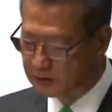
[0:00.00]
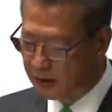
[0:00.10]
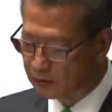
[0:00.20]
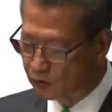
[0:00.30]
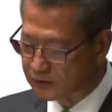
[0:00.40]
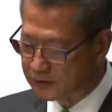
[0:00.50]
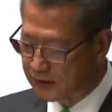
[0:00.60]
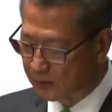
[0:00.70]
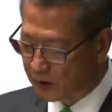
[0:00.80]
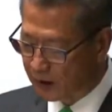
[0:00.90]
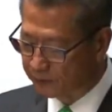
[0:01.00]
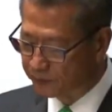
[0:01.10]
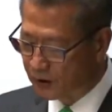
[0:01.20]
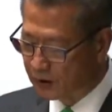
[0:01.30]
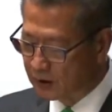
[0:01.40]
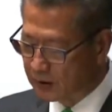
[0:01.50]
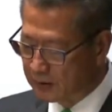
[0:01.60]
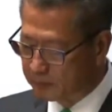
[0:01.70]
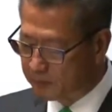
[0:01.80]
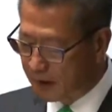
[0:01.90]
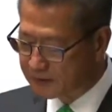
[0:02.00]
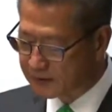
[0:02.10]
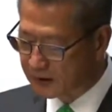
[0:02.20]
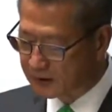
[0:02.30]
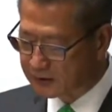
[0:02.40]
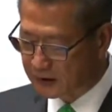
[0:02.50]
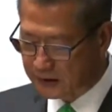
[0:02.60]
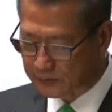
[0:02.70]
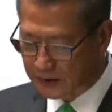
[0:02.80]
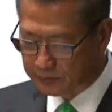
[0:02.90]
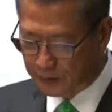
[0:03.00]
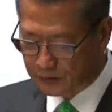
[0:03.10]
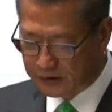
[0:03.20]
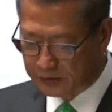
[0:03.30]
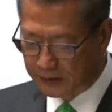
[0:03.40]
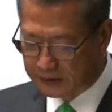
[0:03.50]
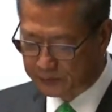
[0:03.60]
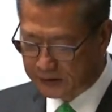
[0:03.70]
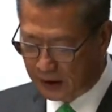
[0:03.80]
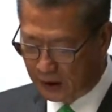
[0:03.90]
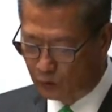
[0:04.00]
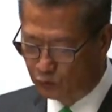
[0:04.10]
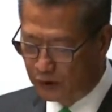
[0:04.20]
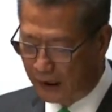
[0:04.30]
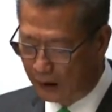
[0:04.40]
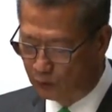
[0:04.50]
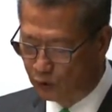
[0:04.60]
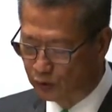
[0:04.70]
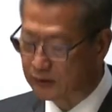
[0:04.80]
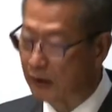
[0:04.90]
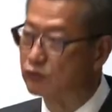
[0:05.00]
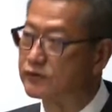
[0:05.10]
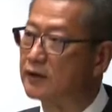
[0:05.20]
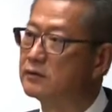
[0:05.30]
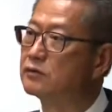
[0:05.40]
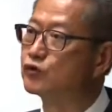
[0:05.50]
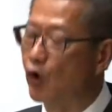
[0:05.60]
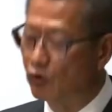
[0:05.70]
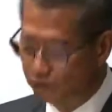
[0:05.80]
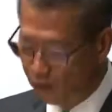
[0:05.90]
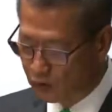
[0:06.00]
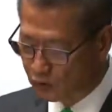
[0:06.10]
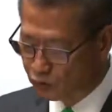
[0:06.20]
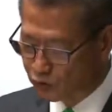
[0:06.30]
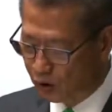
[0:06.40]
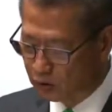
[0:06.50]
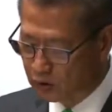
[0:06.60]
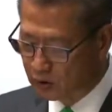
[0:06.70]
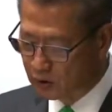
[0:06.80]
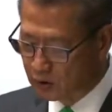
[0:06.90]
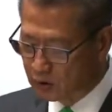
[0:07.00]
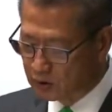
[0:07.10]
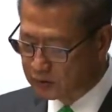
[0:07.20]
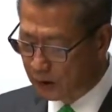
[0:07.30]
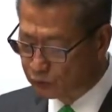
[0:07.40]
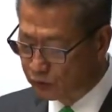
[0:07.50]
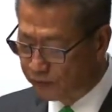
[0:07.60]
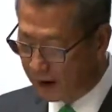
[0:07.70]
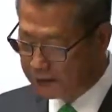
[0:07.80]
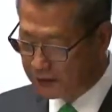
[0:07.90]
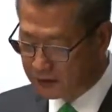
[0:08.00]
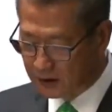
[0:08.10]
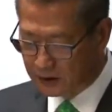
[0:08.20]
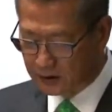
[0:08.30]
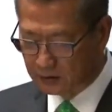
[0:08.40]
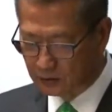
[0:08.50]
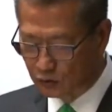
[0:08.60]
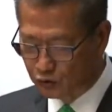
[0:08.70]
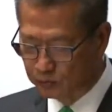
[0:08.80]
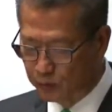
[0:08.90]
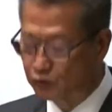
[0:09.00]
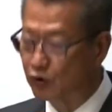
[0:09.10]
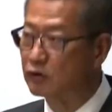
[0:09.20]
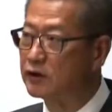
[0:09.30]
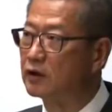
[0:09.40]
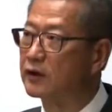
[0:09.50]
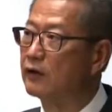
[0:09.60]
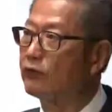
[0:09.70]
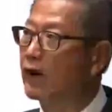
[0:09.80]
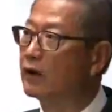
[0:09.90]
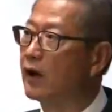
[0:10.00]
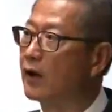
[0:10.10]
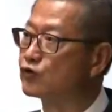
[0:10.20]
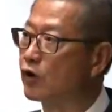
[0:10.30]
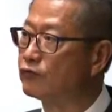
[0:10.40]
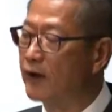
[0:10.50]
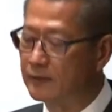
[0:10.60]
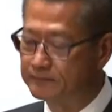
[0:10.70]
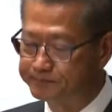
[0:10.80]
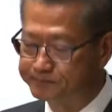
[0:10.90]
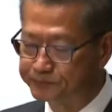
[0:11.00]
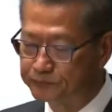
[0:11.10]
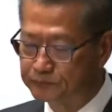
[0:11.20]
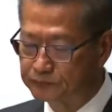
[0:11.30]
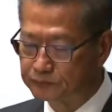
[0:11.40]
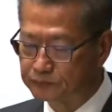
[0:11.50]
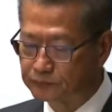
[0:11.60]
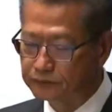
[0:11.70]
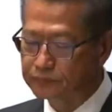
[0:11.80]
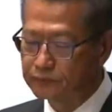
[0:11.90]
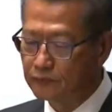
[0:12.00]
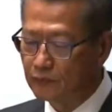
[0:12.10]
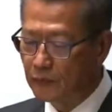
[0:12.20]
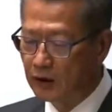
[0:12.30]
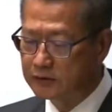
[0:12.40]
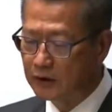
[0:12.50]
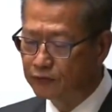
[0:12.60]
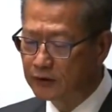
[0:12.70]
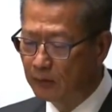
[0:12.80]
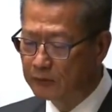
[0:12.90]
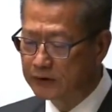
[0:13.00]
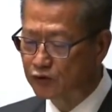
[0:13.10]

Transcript: I&T related internships. More than 1,600 students and over 1,000 enterprises participated in the scheme, and 80% of the interns indicated that they would consider pursuing a career in I&T after graduation.